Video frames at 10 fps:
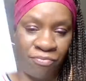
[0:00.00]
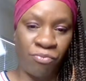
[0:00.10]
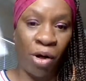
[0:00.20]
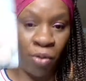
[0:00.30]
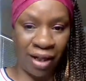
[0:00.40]

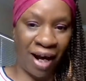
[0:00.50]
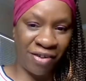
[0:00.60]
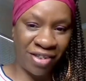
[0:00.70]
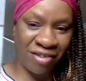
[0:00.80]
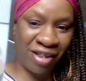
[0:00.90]
poking
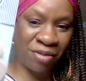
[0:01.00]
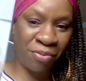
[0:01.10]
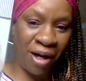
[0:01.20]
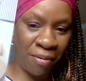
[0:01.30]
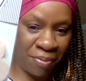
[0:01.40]
out. So this
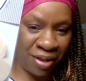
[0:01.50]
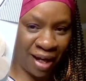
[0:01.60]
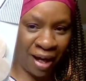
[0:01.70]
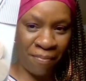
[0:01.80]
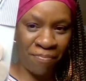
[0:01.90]
will help with
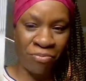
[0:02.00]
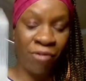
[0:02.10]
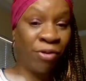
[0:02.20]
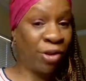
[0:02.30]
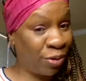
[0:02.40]
that.
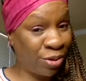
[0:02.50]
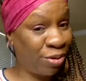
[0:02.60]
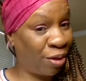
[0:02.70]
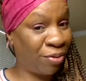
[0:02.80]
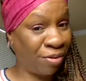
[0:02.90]
For those who
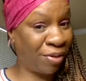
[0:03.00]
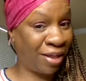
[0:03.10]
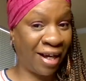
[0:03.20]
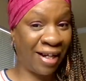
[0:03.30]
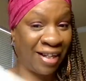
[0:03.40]
don't know what
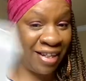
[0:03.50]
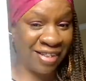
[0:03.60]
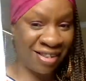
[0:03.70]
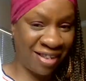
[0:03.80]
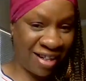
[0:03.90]
that is,
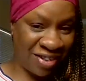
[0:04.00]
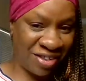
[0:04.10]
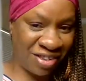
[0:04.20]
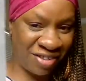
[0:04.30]
here's the